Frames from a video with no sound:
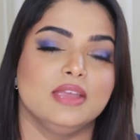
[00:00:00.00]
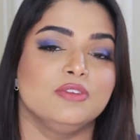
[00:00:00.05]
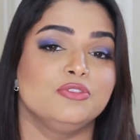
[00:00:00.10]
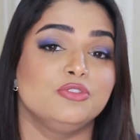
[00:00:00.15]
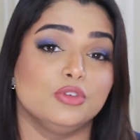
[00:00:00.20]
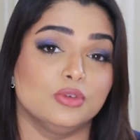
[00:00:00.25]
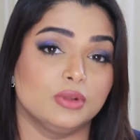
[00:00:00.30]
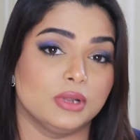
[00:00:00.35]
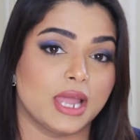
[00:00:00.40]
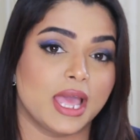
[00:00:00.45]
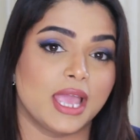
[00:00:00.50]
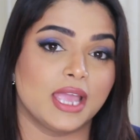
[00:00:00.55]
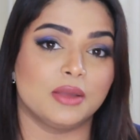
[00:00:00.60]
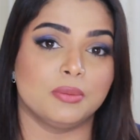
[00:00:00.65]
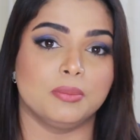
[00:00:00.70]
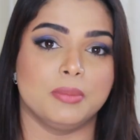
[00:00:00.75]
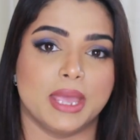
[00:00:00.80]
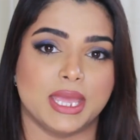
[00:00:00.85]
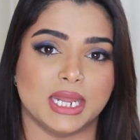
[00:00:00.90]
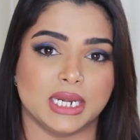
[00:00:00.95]
If you
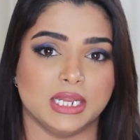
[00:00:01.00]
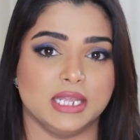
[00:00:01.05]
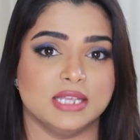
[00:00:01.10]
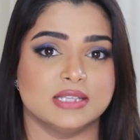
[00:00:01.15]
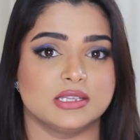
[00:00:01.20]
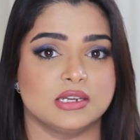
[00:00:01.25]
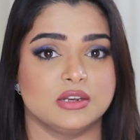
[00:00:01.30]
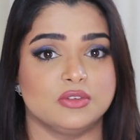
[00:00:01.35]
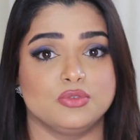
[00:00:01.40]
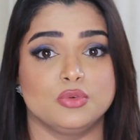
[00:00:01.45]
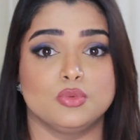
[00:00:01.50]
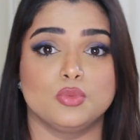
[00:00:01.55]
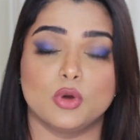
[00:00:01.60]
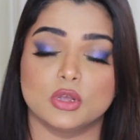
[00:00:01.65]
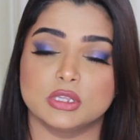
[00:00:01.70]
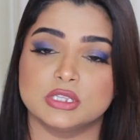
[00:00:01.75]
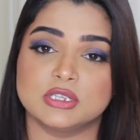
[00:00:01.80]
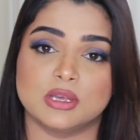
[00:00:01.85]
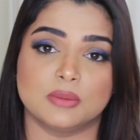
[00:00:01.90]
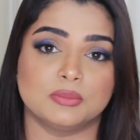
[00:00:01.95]
like berries and if you
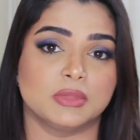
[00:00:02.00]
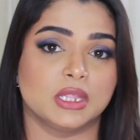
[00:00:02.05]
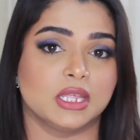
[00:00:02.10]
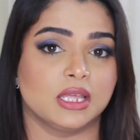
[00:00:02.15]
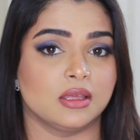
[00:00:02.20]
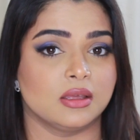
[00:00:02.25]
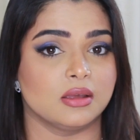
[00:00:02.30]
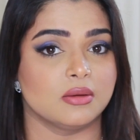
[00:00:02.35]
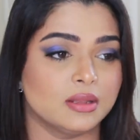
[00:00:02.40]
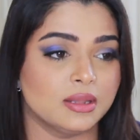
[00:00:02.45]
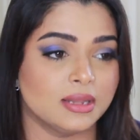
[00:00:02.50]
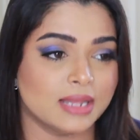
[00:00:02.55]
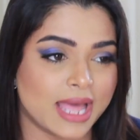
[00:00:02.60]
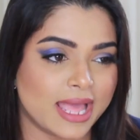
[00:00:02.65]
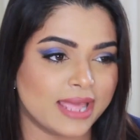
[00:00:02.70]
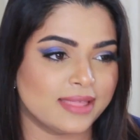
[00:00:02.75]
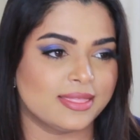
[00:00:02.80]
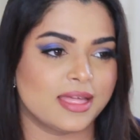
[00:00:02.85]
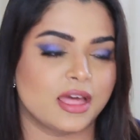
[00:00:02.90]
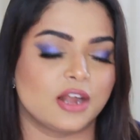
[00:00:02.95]
want something
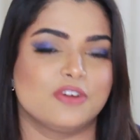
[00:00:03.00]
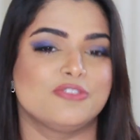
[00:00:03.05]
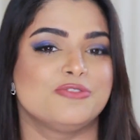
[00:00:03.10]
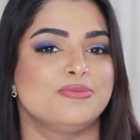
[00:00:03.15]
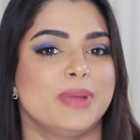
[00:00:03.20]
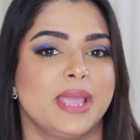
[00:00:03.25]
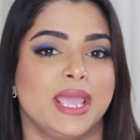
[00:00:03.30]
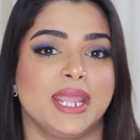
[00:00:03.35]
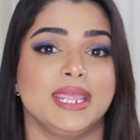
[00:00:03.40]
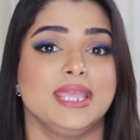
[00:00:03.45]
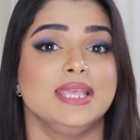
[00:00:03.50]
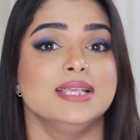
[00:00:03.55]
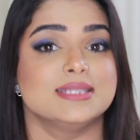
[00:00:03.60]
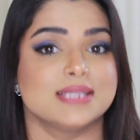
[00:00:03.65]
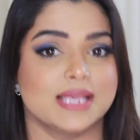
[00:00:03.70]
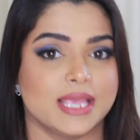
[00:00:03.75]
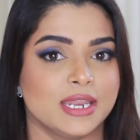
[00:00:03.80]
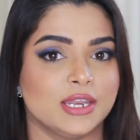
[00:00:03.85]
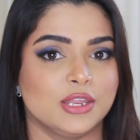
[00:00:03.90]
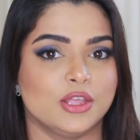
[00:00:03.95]
like that of berries
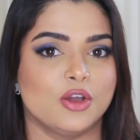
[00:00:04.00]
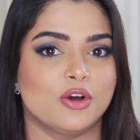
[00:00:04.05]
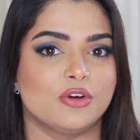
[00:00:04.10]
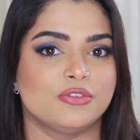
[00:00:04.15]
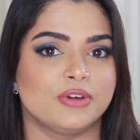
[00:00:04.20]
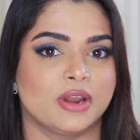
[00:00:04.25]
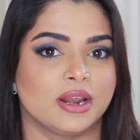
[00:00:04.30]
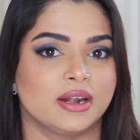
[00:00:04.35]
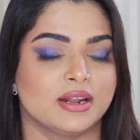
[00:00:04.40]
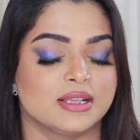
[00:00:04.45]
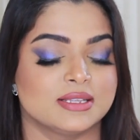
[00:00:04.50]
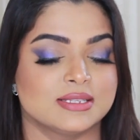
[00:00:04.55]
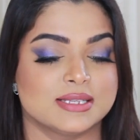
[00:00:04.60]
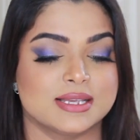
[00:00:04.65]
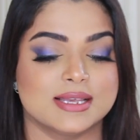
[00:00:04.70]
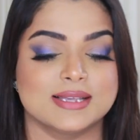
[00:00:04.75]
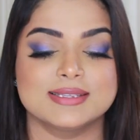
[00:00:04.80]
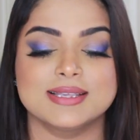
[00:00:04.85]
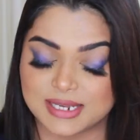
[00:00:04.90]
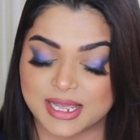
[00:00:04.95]
in your
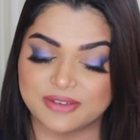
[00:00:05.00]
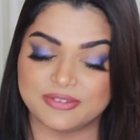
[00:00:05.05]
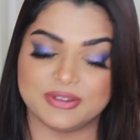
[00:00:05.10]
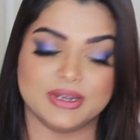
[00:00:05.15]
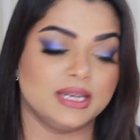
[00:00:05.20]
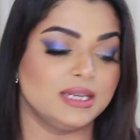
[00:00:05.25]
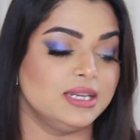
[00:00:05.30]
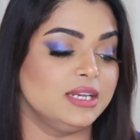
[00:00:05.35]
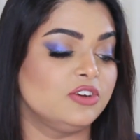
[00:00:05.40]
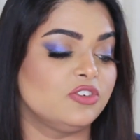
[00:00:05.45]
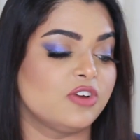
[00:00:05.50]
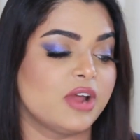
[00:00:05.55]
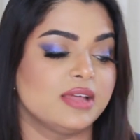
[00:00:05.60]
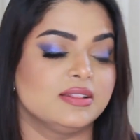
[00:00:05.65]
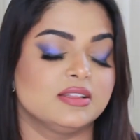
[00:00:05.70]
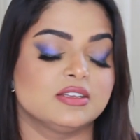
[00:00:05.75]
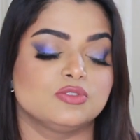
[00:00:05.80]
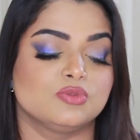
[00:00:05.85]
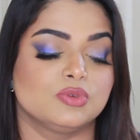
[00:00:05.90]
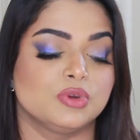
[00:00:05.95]
fragrances, definitely try
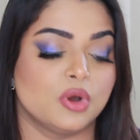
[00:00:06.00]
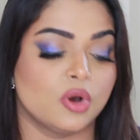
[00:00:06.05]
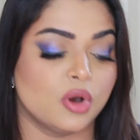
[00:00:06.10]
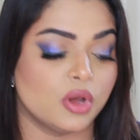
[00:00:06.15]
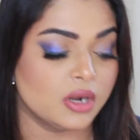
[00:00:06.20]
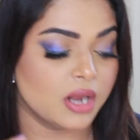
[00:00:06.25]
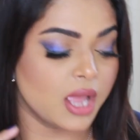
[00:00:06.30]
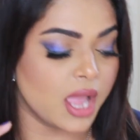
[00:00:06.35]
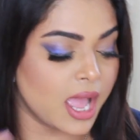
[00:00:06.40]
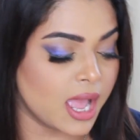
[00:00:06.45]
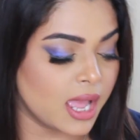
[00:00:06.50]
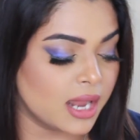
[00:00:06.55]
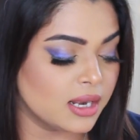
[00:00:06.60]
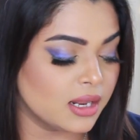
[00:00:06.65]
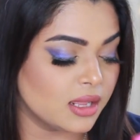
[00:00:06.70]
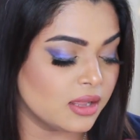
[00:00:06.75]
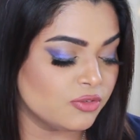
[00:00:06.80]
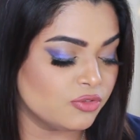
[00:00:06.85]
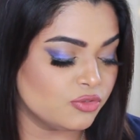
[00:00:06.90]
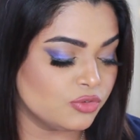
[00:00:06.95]
this one on. And
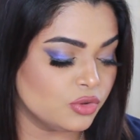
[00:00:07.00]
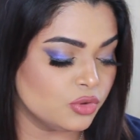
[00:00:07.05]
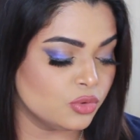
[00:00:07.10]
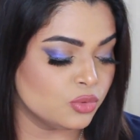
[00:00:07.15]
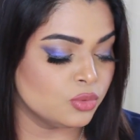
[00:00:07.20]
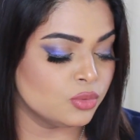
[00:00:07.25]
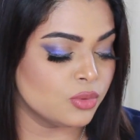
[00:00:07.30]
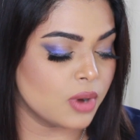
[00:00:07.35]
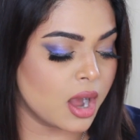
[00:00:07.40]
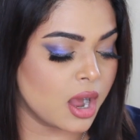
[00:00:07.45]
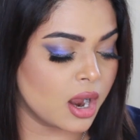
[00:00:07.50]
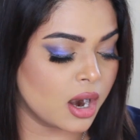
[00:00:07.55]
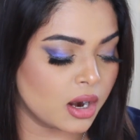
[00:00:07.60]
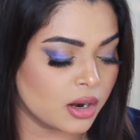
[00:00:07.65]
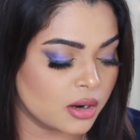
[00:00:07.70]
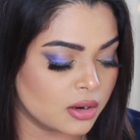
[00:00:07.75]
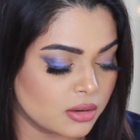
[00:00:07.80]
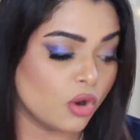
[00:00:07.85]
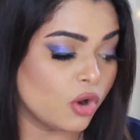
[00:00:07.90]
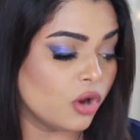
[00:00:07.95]
if you
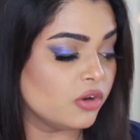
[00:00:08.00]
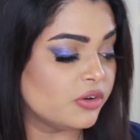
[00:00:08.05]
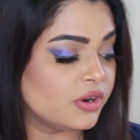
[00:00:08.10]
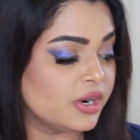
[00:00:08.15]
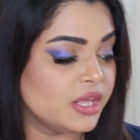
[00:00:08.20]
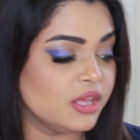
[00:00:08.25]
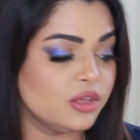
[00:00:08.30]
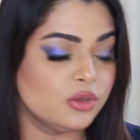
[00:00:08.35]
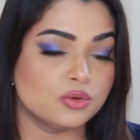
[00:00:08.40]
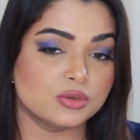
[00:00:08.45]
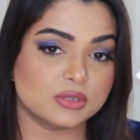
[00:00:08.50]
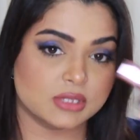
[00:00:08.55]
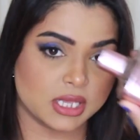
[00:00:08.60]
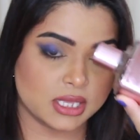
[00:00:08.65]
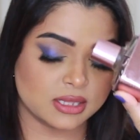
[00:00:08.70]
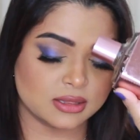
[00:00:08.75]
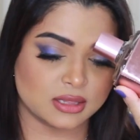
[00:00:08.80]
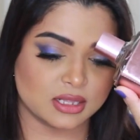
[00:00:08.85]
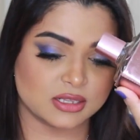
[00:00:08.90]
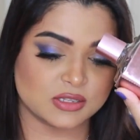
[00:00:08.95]
are already
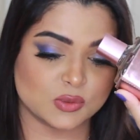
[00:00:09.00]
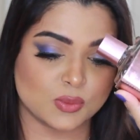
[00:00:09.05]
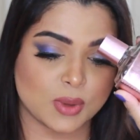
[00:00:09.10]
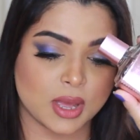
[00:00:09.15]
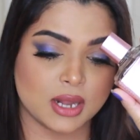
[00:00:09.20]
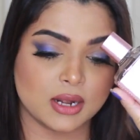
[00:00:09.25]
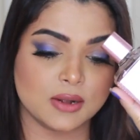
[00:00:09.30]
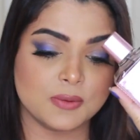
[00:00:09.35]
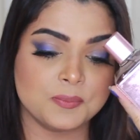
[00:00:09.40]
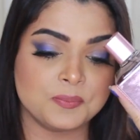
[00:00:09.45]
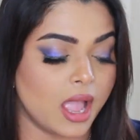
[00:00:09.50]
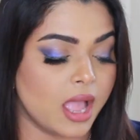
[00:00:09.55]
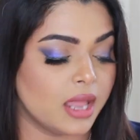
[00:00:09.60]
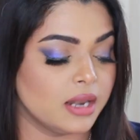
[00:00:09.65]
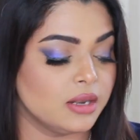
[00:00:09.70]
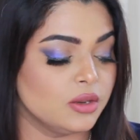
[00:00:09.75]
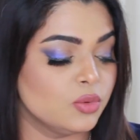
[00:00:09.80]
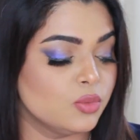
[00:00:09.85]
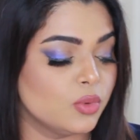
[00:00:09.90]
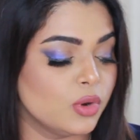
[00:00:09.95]
using this one
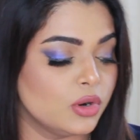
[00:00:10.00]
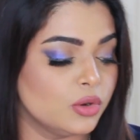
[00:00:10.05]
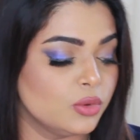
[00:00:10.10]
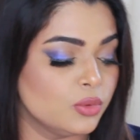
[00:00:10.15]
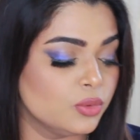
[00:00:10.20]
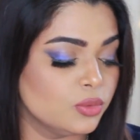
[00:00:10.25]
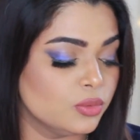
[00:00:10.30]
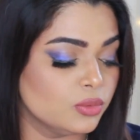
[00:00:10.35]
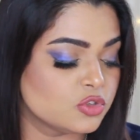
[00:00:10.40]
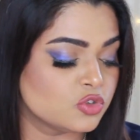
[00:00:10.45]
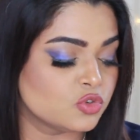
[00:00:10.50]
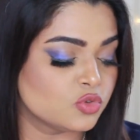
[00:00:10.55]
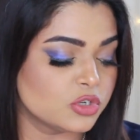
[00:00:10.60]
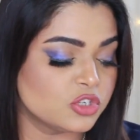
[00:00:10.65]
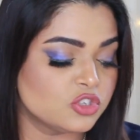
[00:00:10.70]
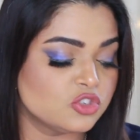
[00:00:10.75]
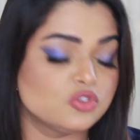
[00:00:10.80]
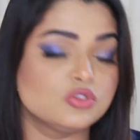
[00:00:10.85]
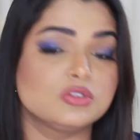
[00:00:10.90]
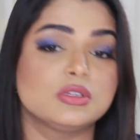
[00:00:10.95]
and you want to
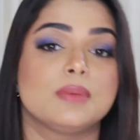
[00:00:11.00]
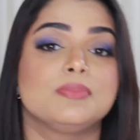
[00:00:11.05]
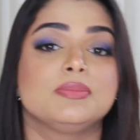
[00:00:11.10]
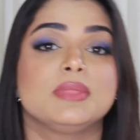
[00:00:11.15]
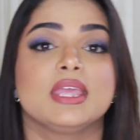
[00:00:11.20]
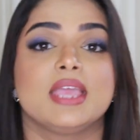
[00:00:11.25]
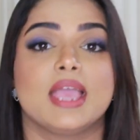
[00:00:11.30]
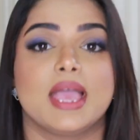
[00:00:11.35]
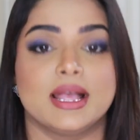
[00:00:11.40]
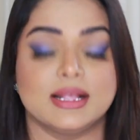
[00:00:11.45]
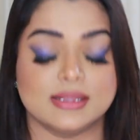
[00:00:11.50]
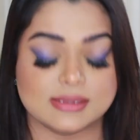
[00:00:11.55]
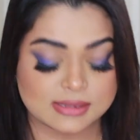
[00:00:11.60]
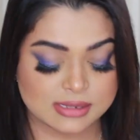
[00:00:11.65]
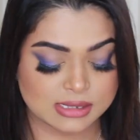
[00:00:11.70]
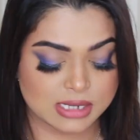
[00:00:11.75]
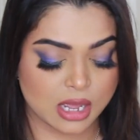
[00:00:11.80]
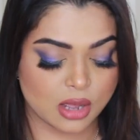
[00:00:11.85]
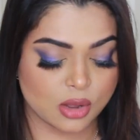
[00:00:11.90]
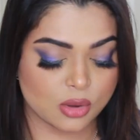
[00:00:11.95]
switch to something
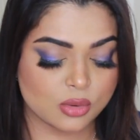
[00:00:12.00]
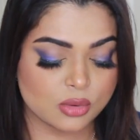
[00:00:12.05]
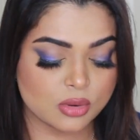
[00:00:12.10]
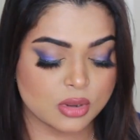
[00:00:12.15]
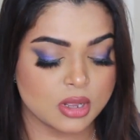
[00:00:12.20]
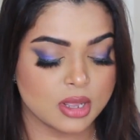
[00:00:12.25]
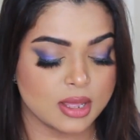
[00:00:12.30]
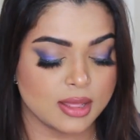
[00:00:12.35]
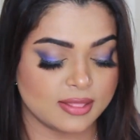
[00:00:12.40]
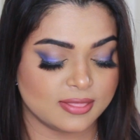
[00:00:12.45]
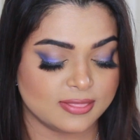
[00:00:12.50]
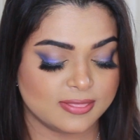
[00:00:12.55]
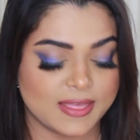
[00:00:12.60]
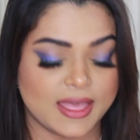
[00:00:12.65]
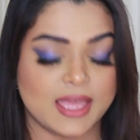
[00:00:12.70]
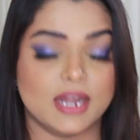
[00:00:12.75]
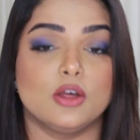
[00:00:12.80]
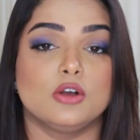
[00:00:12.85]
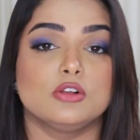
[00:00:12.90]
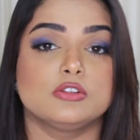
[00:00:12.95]
else now,
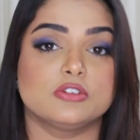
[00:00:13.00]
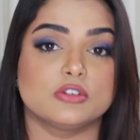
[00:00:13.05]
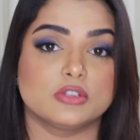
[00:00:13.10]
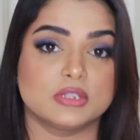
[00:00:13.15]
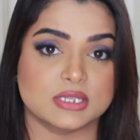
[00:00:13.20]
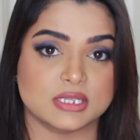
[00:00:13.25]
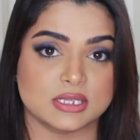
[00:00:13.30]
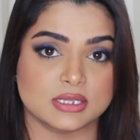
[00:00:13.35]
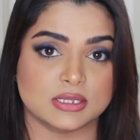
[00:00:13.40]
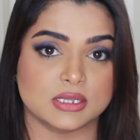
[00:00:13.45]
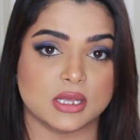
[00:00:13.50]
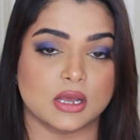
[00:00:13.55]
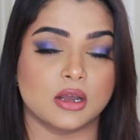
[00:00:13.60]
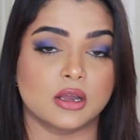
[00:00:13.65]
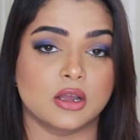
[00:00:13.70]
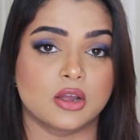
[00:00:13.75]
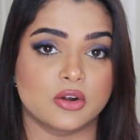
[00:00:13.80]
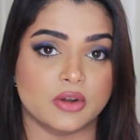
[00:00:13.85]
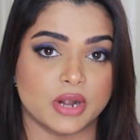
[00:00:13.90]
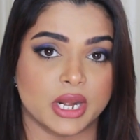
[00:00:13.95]
then also this is a
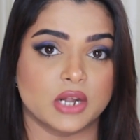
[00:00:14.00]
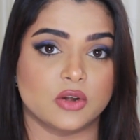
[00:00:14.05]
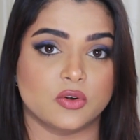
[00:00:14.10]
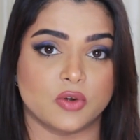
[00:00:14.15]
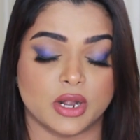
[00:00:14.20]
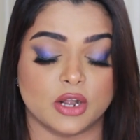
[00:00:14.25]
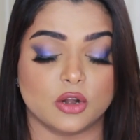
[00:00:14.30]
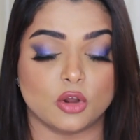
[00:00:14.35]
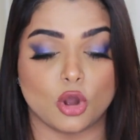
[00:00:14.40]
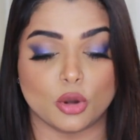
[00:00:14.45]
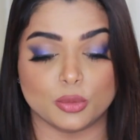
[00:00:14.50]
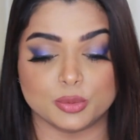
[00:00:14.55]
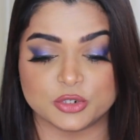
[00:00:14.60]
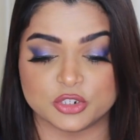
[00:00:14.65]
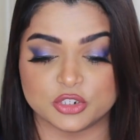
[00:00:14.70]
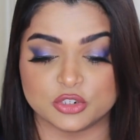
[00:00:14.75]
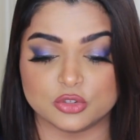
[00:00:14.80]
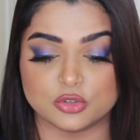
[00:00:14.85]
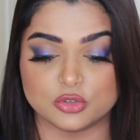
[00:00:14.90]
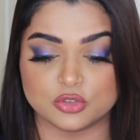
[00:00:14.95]
great
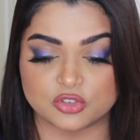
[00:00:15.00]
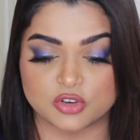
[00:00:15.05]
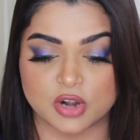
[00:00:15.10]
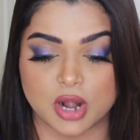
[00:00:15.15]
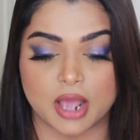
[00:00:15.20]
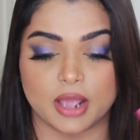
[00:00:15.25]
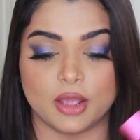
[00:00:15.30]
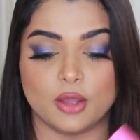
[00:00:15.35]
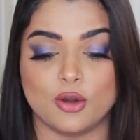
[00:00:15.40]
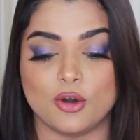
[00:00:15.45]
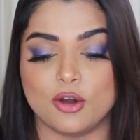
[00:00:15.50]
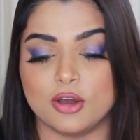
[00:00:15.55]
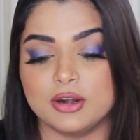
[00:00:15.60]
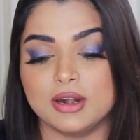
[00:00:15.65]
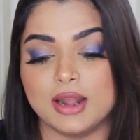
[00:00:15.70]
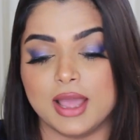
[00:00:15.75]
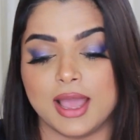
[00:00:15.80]
option to try on.